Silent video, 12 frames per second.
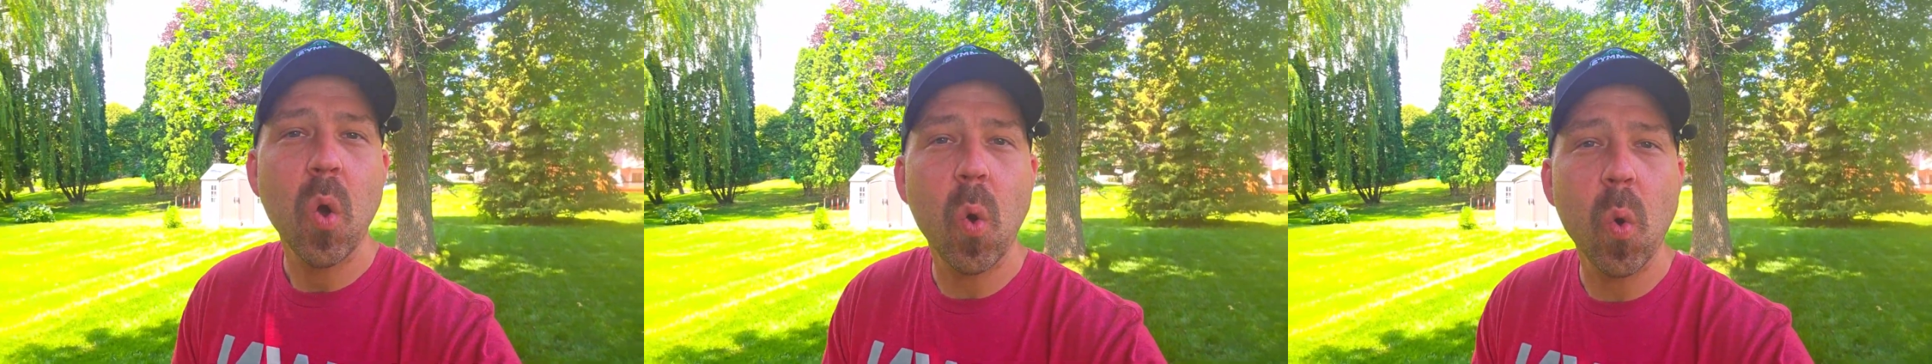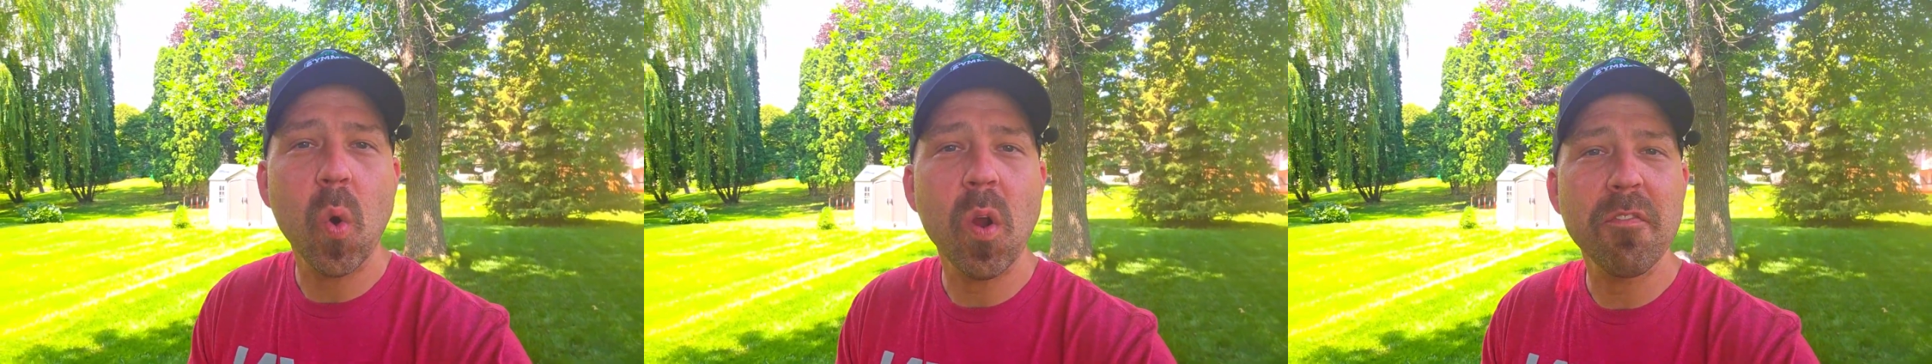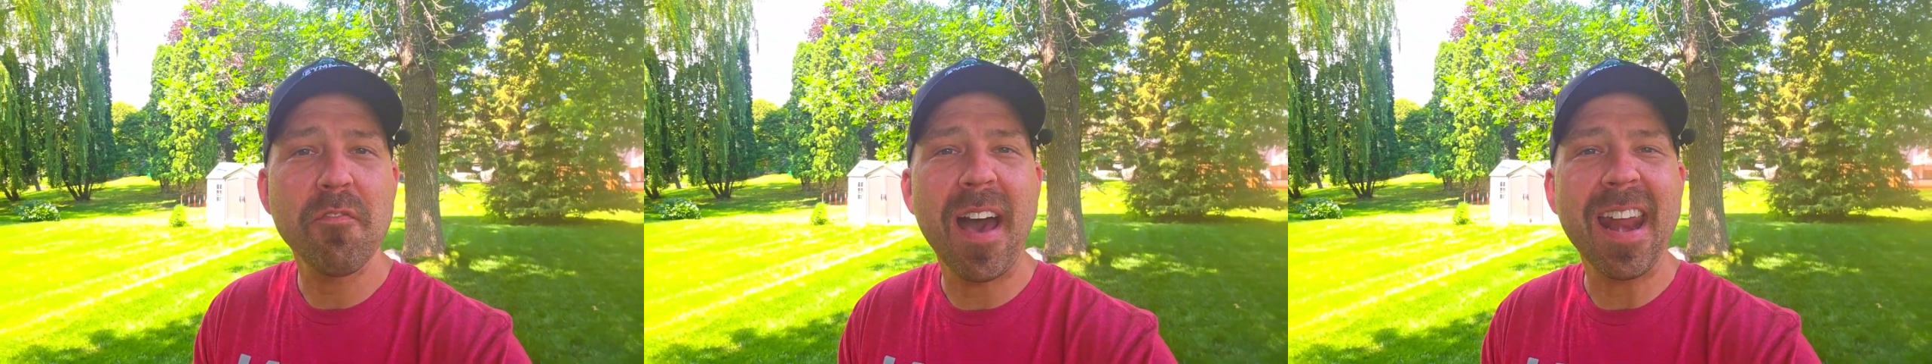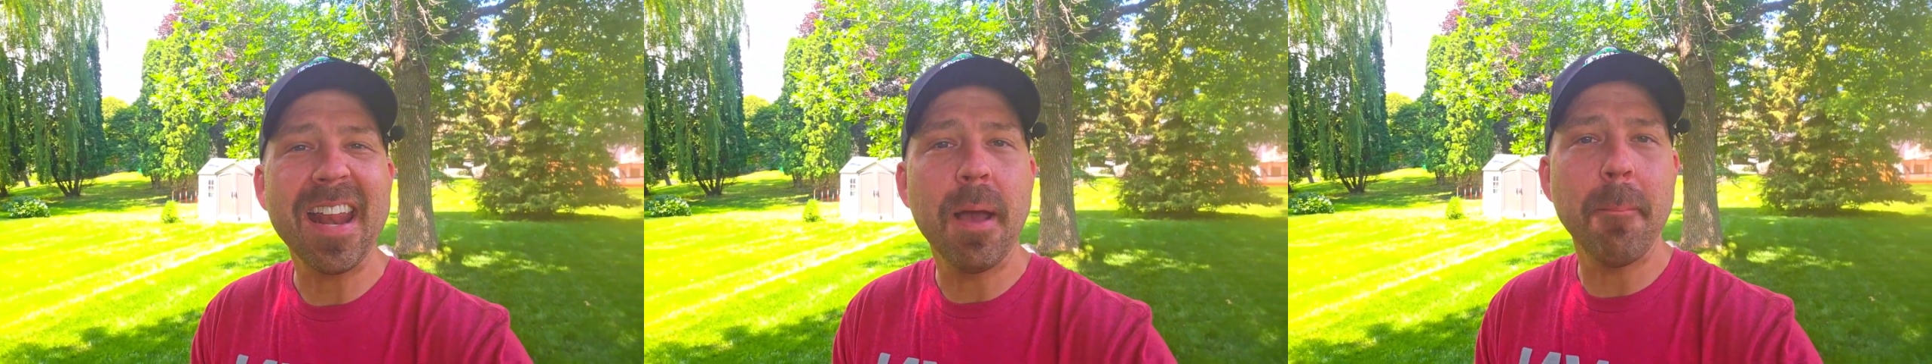or
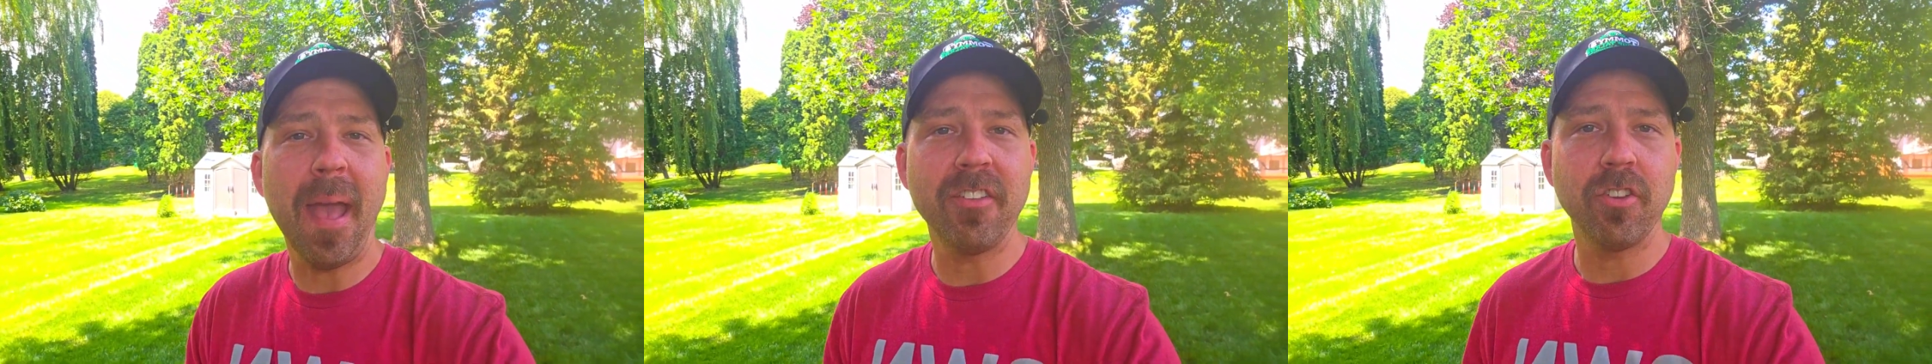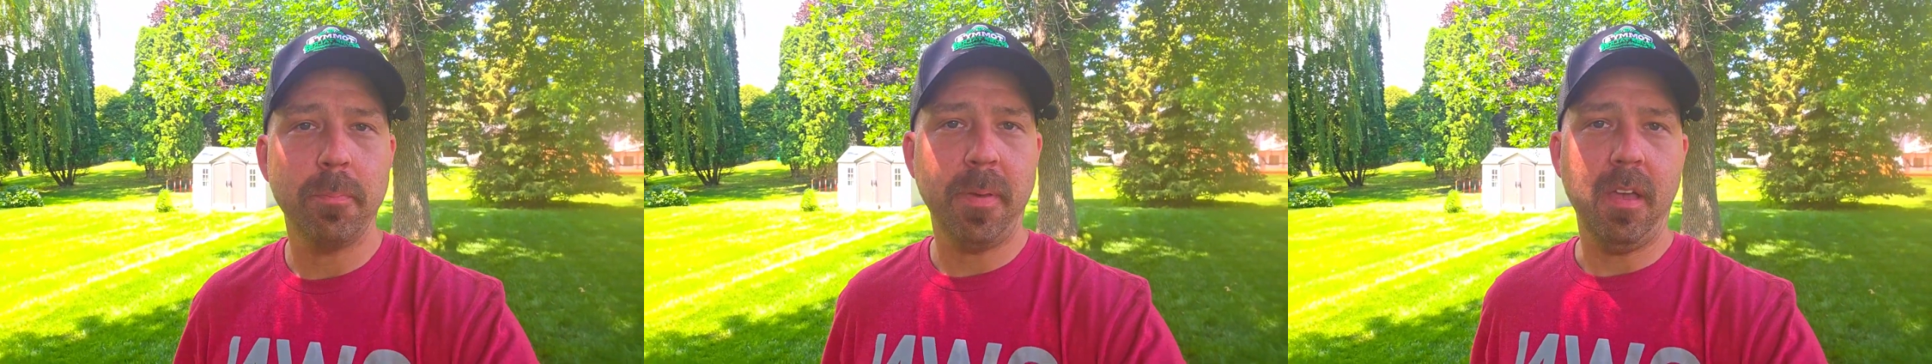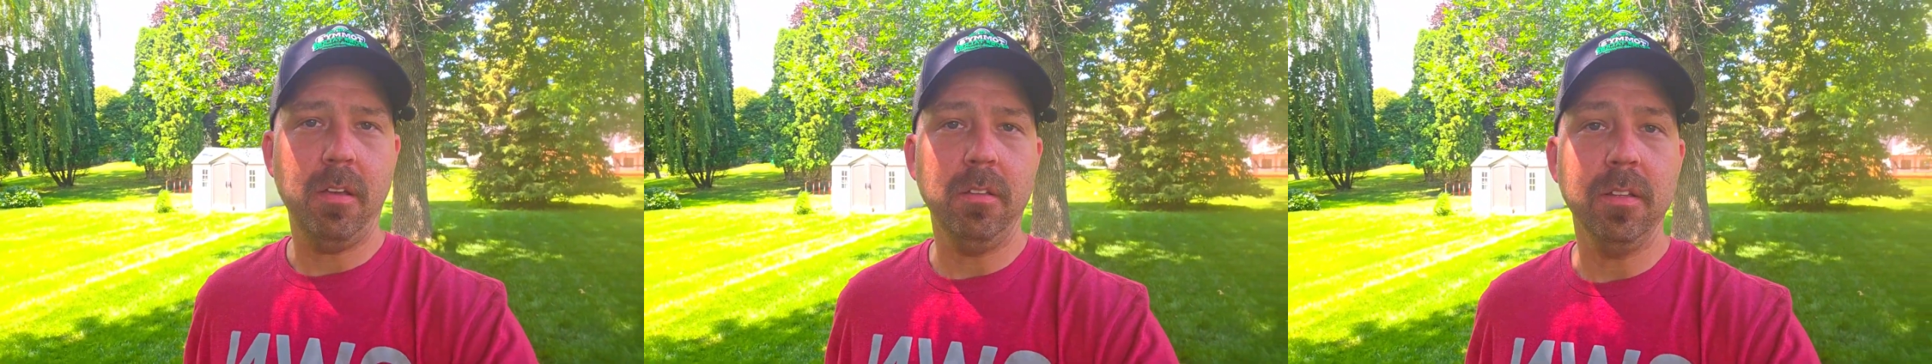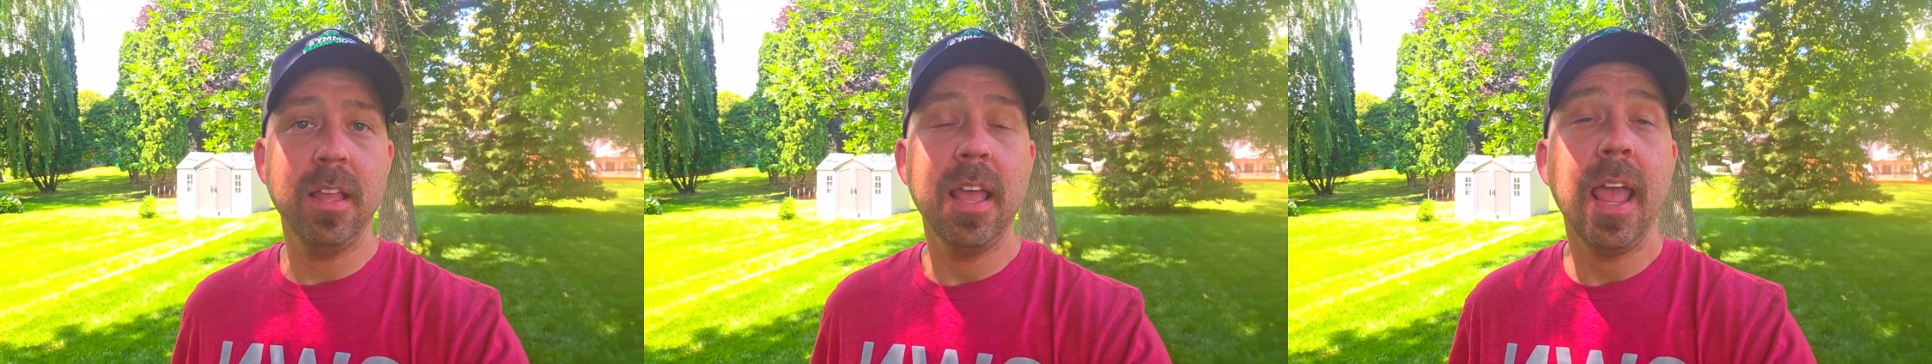finding a magic pill.